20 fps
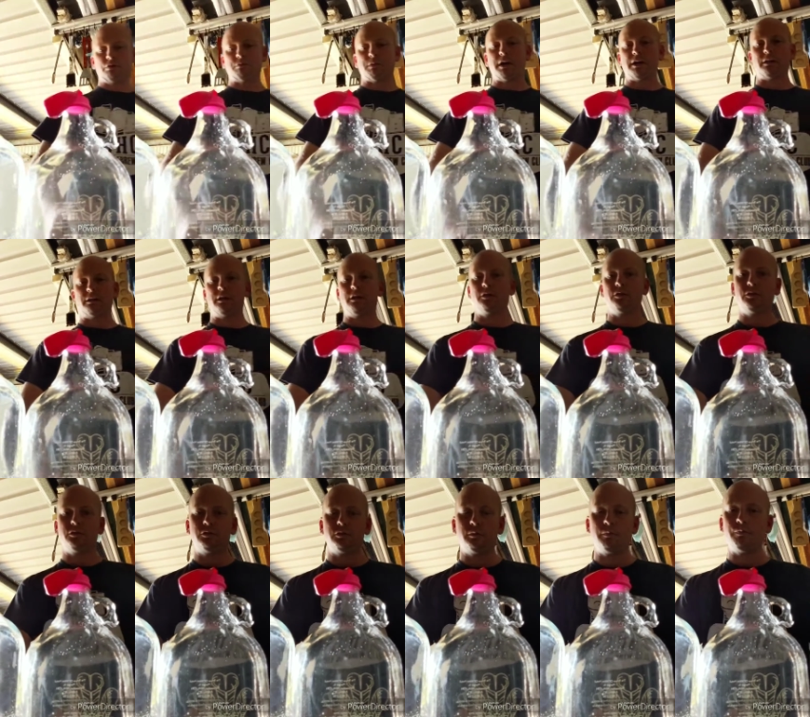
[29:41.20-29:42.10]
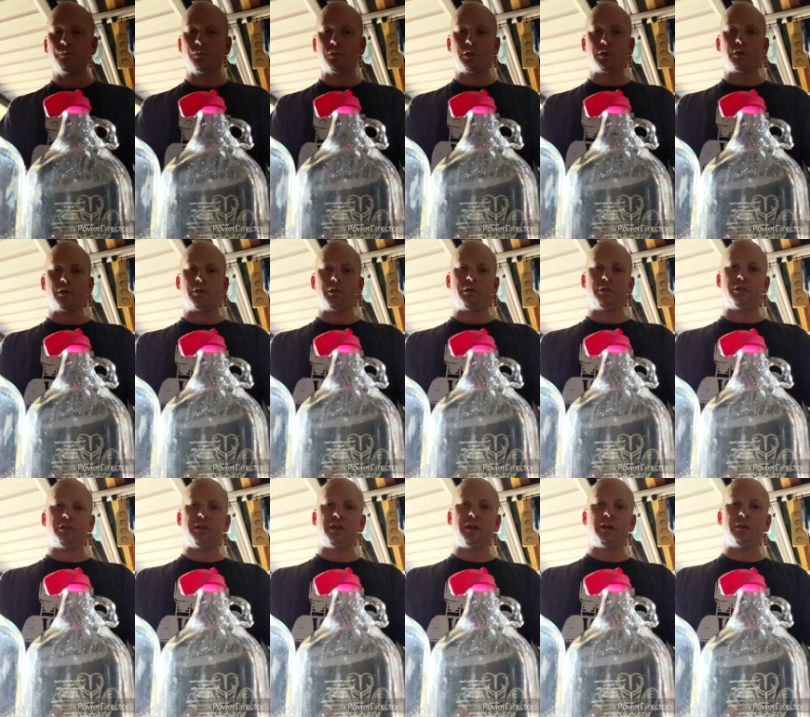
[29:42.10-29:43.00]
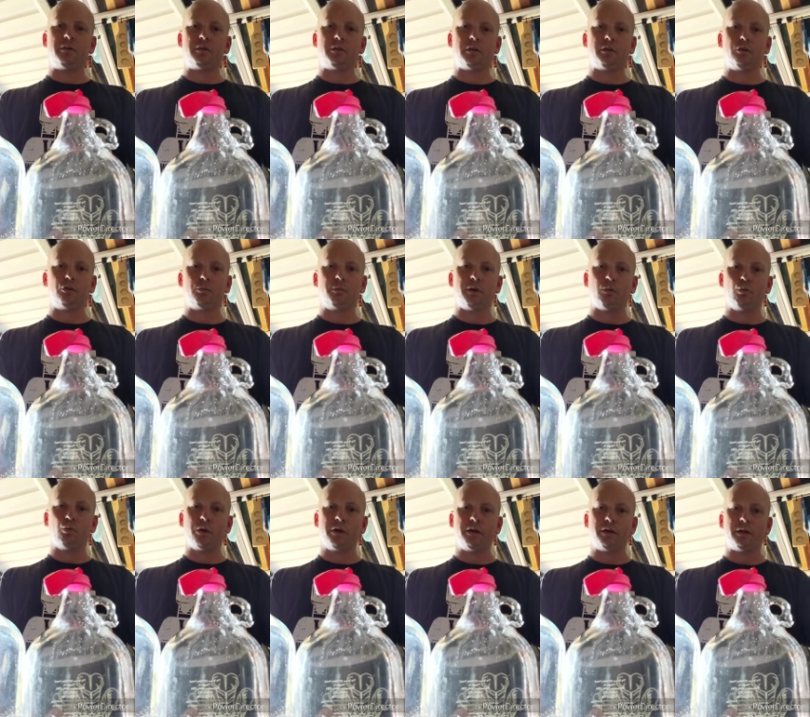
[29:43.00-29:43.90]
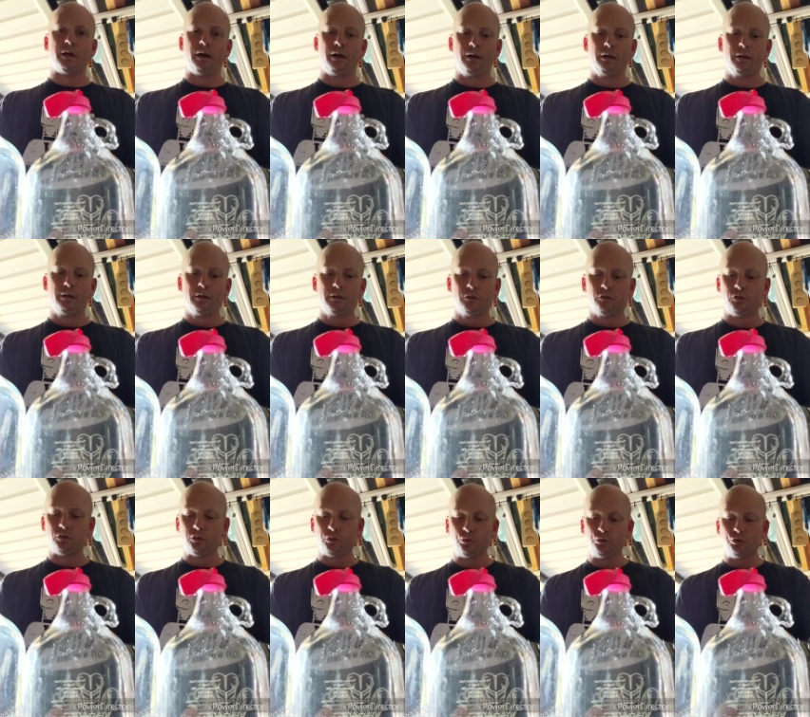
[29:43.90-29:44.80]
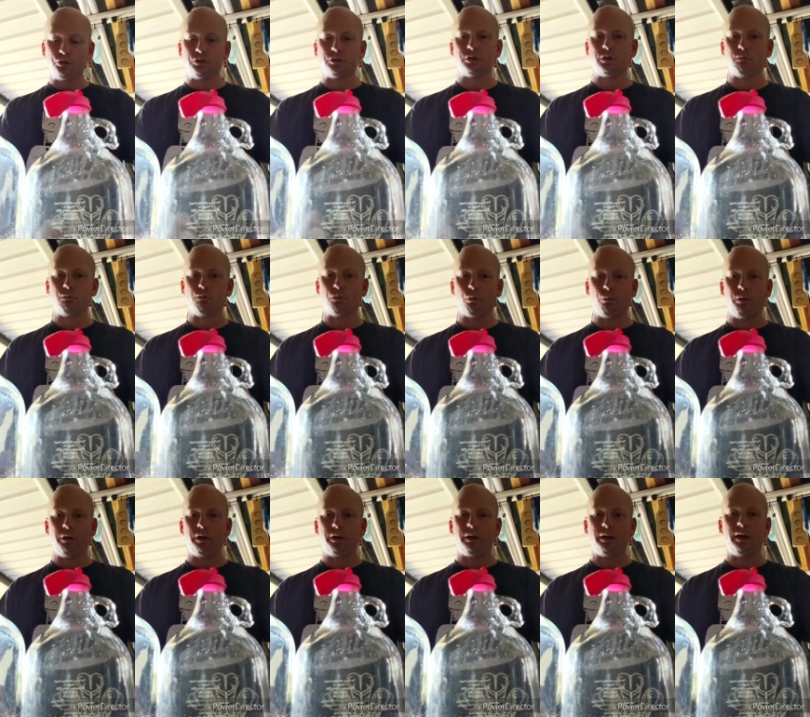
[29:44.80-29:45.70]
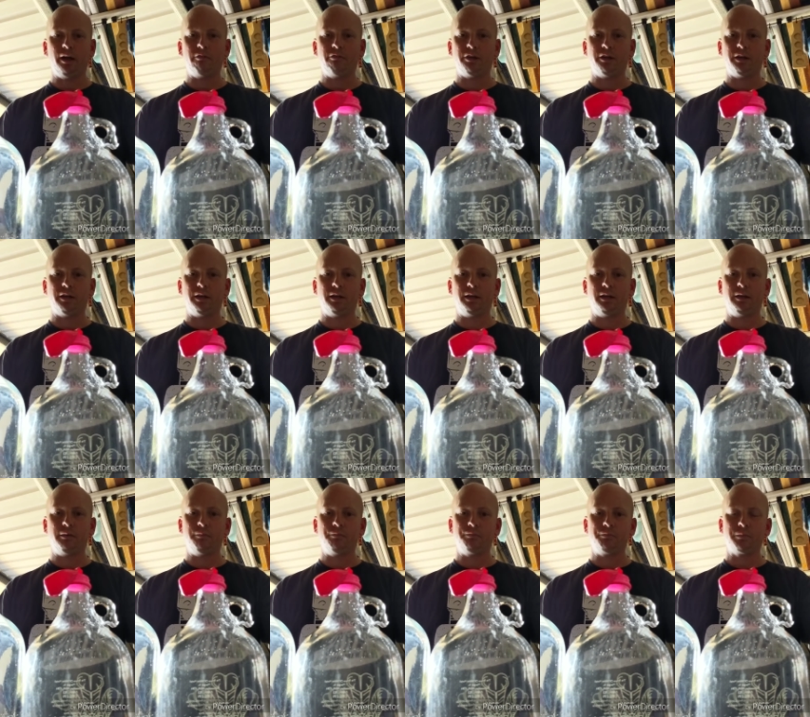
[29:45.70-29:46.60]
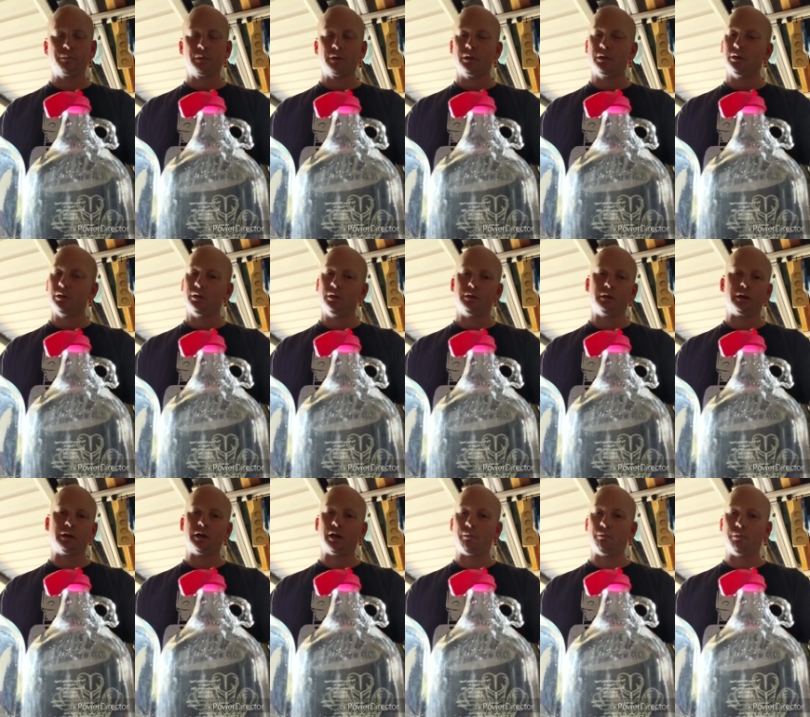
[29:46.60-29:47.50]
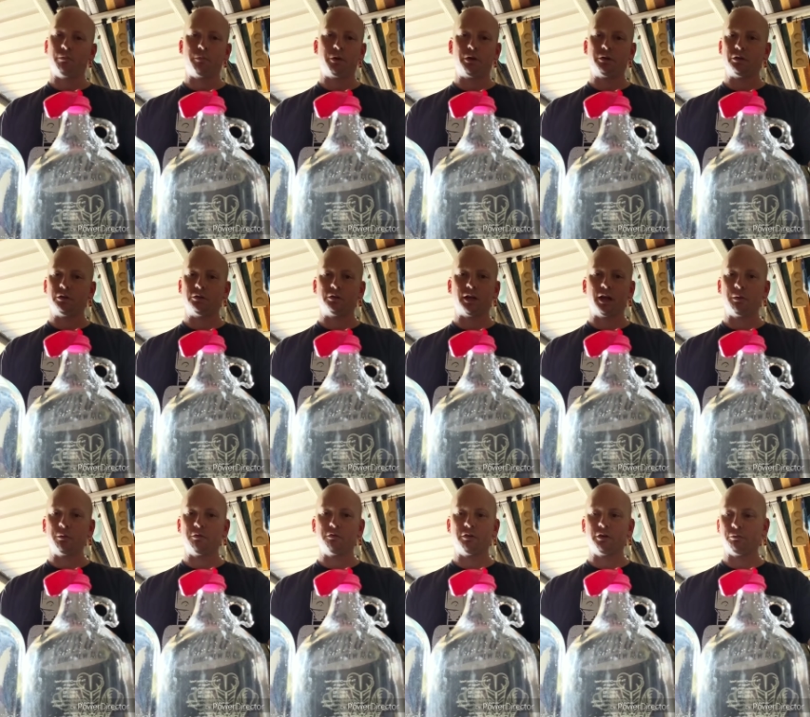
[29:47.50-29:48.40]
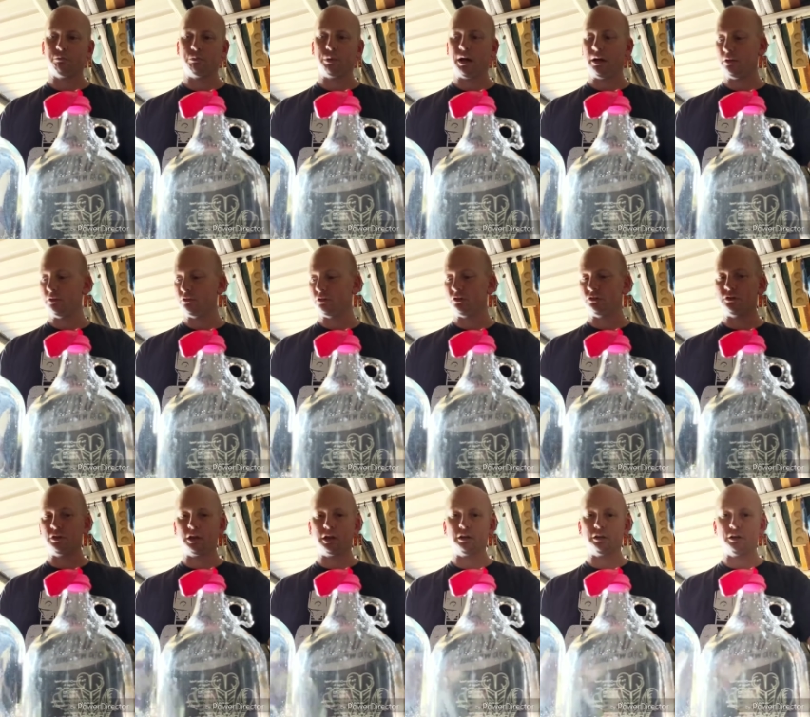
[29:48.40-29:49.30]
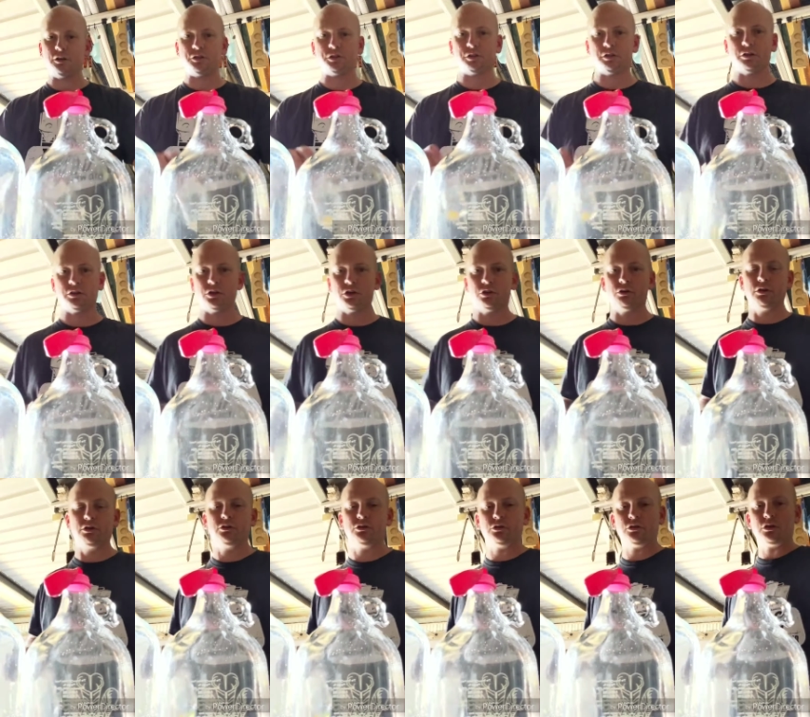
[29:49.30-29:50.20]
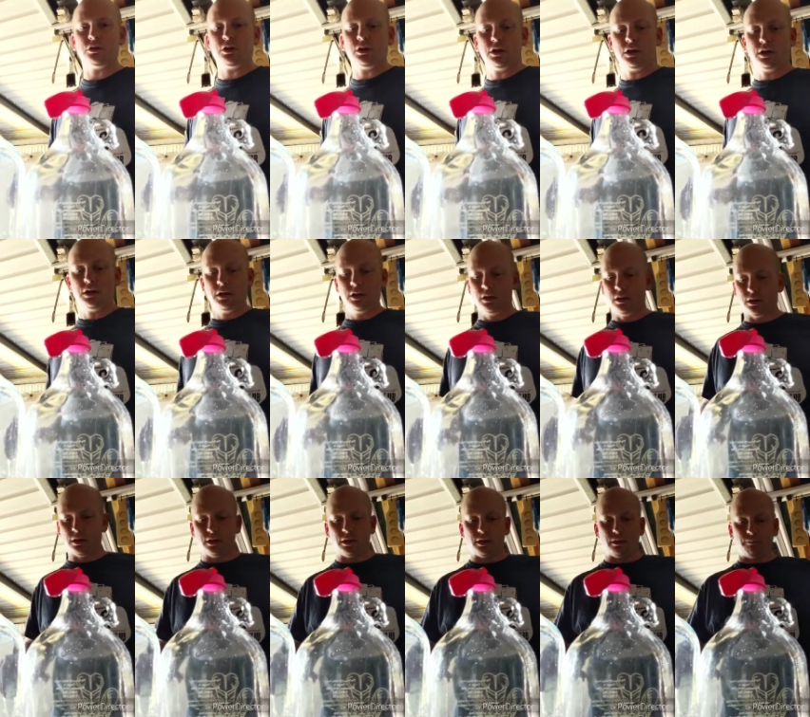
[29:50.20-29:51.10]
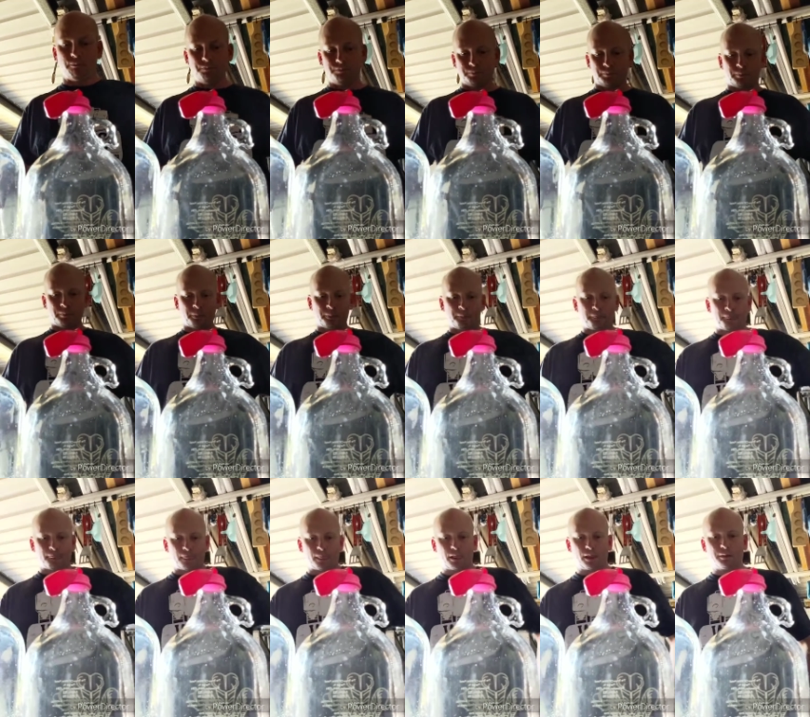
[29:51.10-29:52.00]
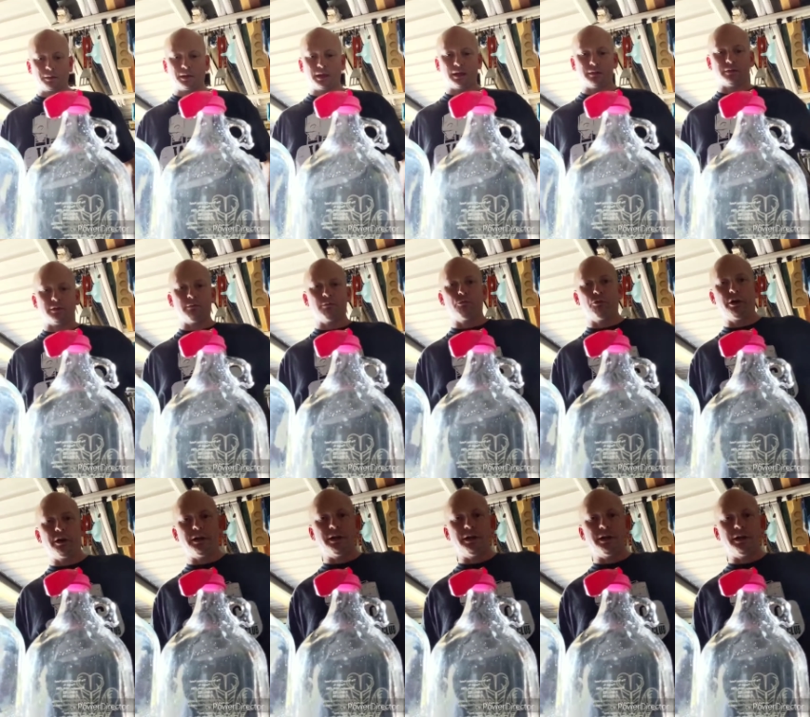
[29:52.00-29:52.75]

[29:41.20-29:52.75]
to do is make this a thin, a little bit weaker solution than what we're going to have in here. It'll end up being the same event, but just to condition the yeast and get them